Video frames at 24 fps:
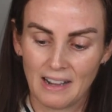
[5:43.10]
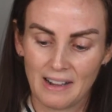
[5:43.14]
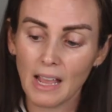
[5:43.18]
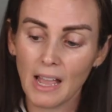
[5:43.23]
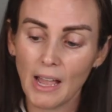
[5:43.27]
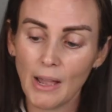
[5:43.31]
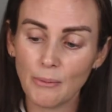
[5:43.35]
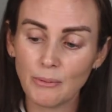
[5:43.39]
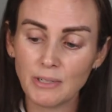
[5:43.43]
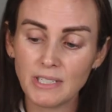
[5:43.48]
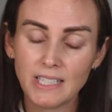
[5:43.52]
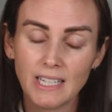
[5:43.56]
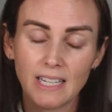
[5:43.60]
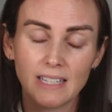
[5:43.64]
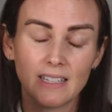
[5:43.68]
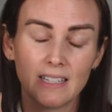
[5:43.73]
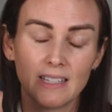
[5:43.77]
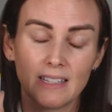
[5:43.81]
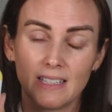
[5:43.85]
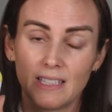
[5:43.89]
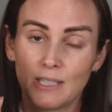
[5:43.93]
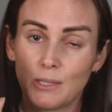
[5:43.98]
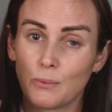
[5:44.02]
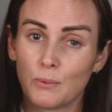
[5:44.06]
I would say
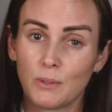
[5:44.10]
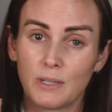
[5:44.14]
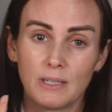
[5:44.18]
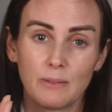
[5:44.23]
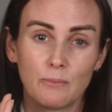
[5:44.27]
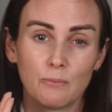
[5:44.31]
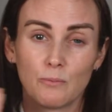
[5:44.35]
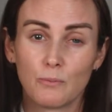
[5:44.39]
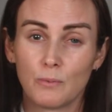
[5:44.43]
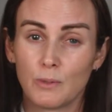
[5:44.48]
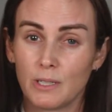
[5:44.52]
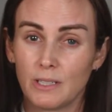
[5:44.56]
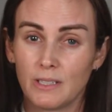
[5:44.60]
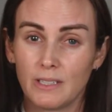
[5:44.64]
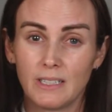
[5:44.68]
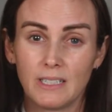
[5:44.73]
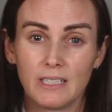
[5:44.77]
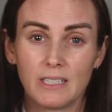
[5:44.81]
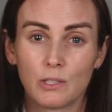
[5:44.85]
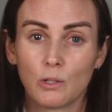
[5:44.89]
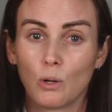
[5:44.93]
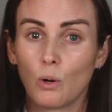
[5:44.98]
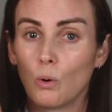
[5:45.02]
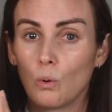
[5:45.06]
that this one really
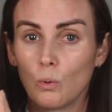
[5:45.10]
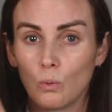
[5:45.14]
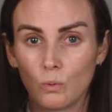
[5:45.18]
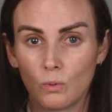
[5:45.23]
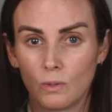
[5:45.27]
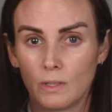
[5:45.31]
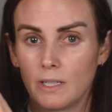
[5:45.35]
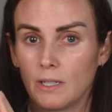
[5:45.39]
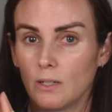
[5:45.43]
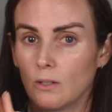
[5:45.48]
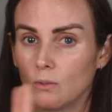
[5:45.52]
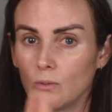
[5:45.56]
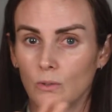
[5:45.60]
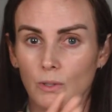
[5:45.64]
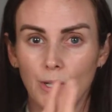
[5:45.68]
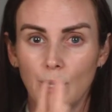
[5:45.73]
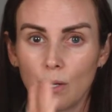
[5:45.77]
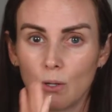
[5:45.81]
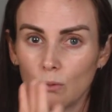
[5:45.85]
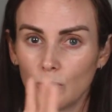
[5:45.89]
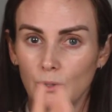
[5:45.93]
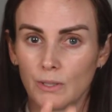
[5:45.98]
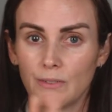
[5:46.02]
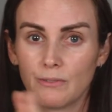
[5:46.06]
is
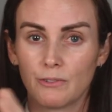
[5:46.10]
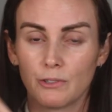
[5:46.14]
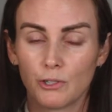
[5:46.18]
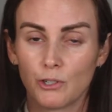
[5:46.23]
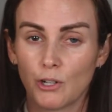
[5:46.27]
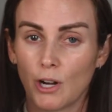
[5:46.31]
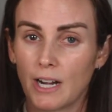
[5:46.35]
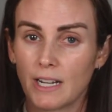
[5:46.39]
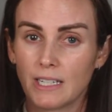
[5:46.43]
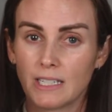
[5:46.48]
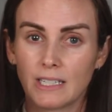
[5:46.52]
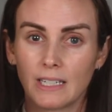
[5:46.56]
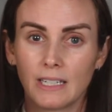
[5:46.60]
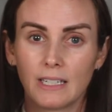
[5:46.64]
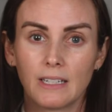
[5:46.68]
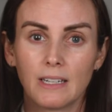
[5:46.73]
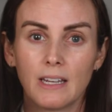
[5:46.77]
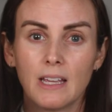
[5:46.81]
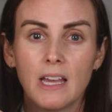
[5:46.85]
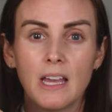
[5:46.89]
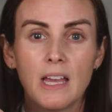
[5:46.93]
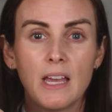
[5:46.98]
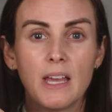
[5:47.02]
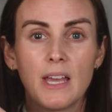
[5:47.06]
only for dry skin.